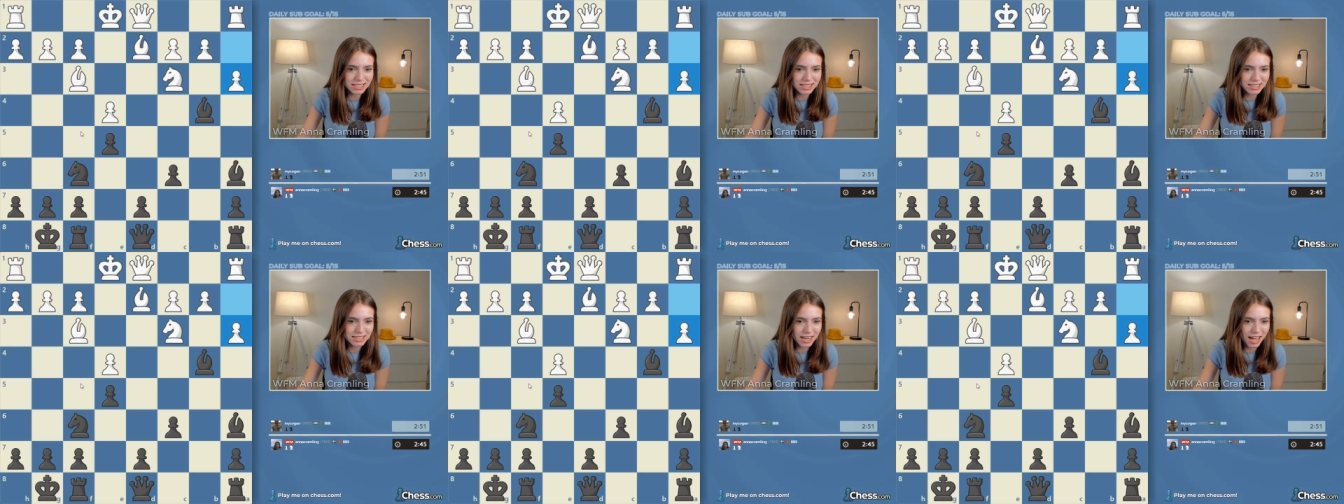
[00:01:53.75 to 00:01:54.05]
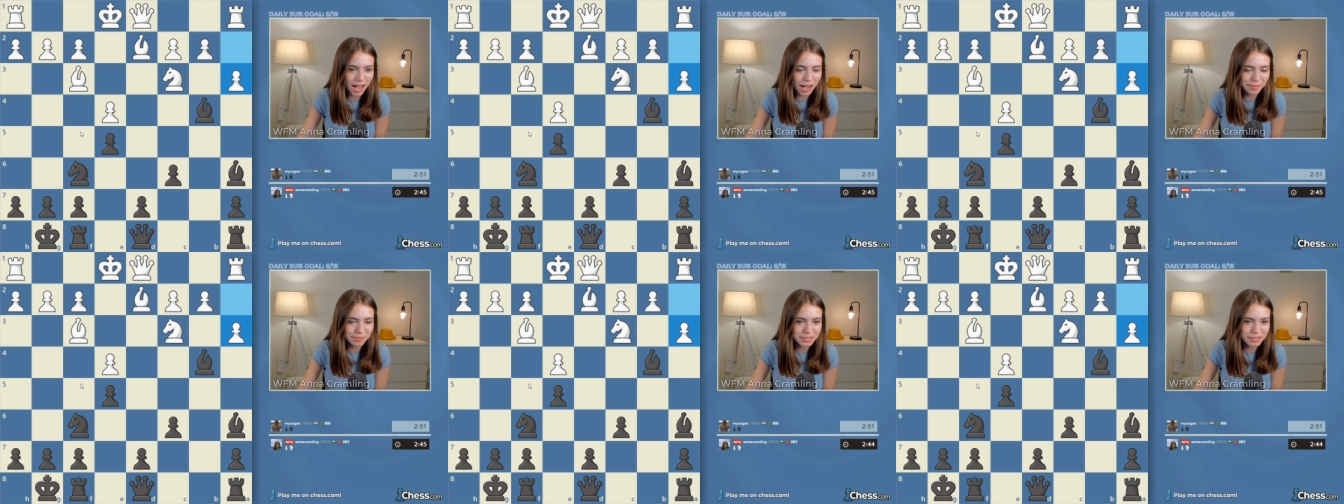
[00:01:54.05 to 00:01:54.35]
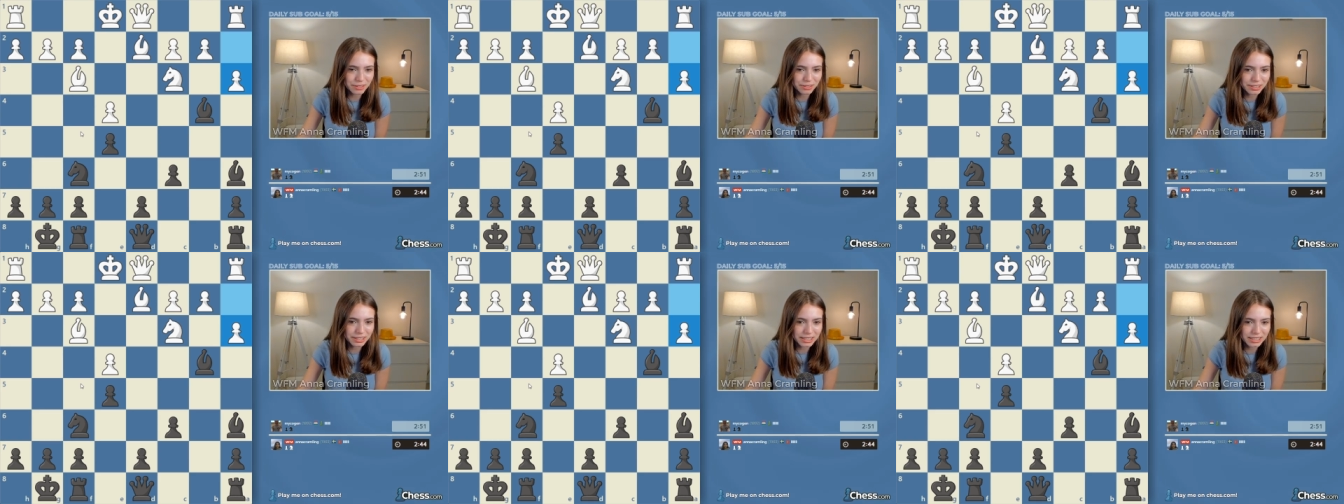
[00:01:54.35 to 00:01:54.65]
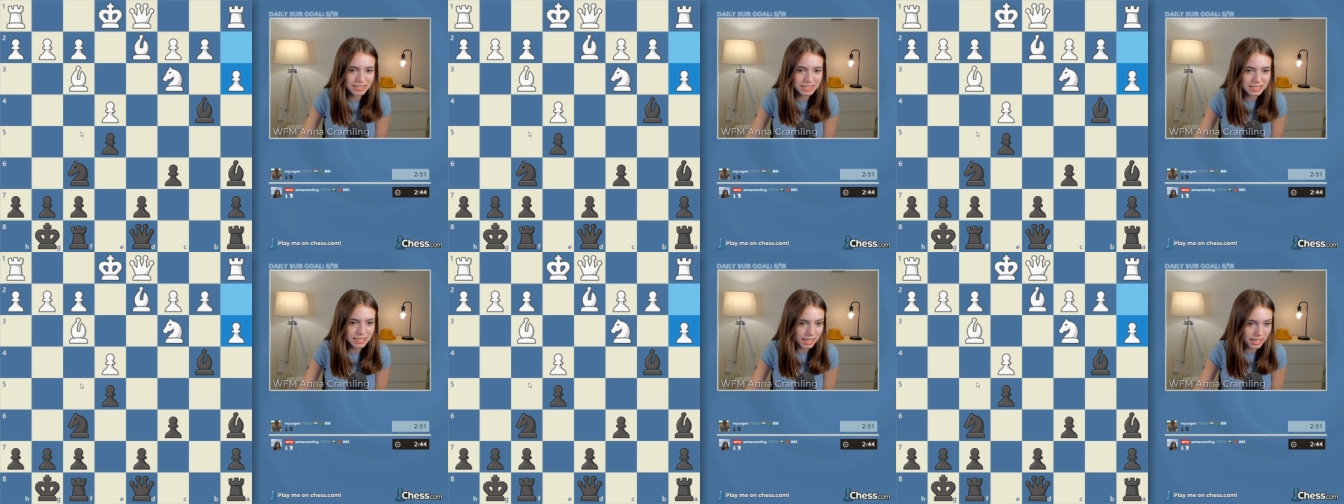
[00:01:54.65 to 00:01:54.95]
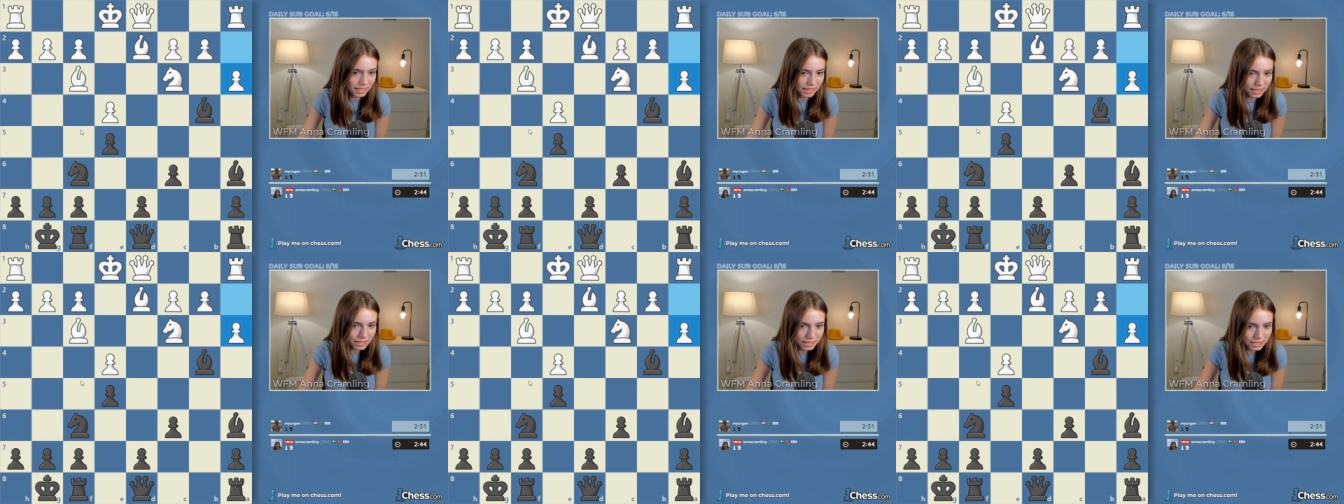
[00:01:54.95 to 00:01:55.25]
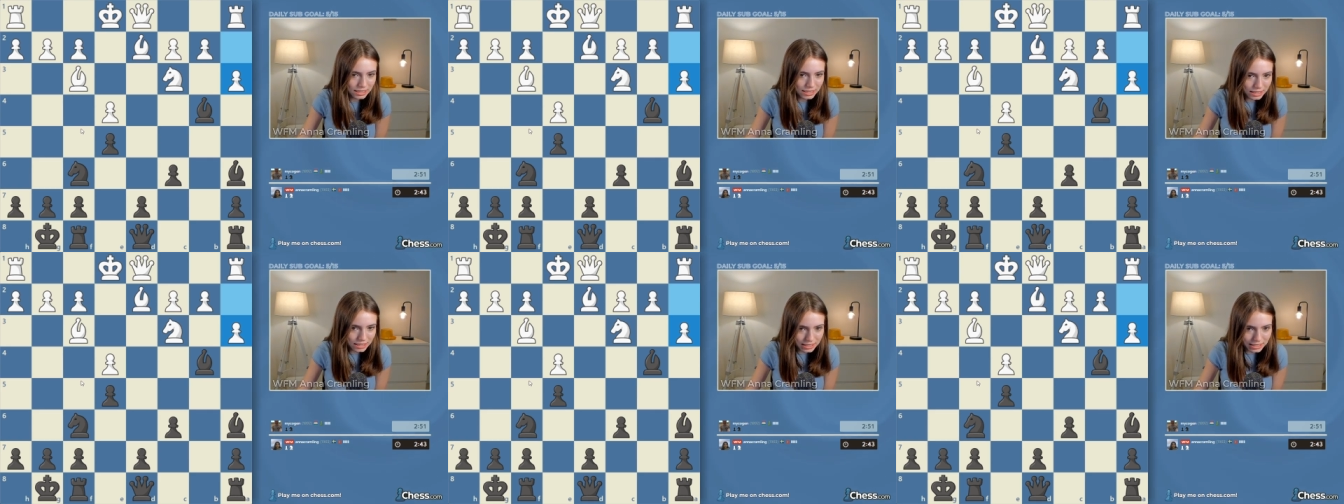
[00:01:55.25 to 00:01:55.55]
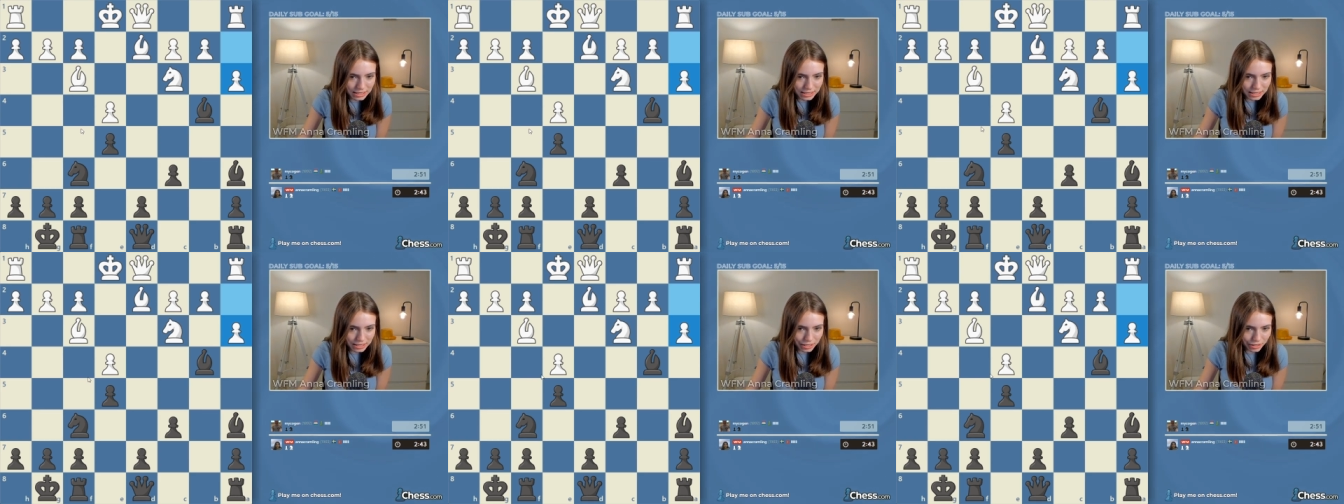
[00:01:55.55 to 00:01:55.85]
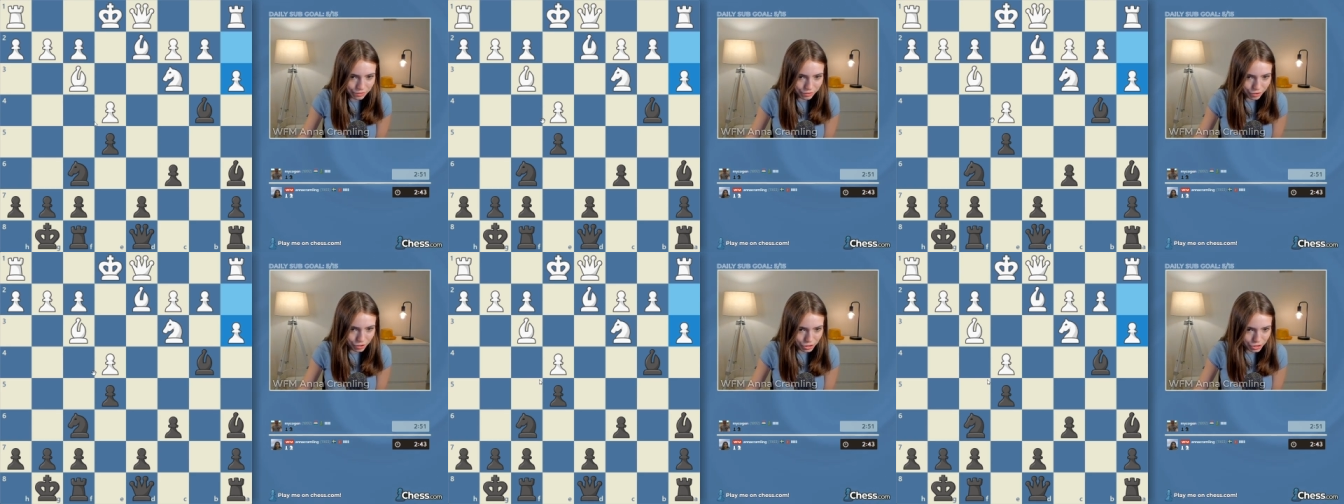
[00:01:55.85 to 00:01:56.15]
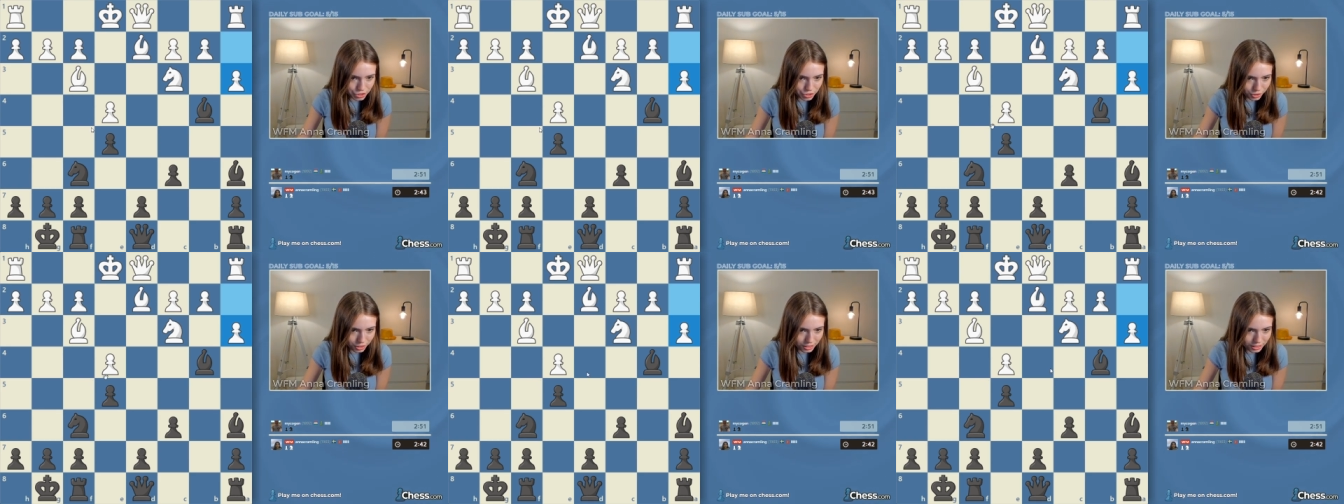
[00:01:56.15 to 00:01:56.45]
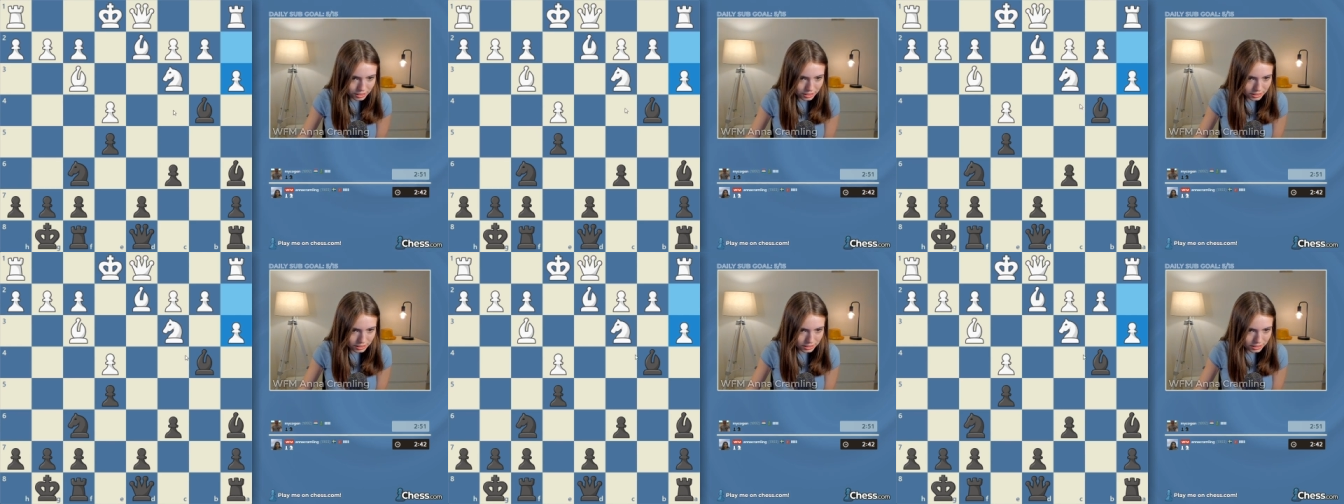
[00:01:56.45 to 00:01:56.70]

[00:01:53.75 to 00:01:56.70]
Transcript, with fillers: It's absolutely insane. For sure.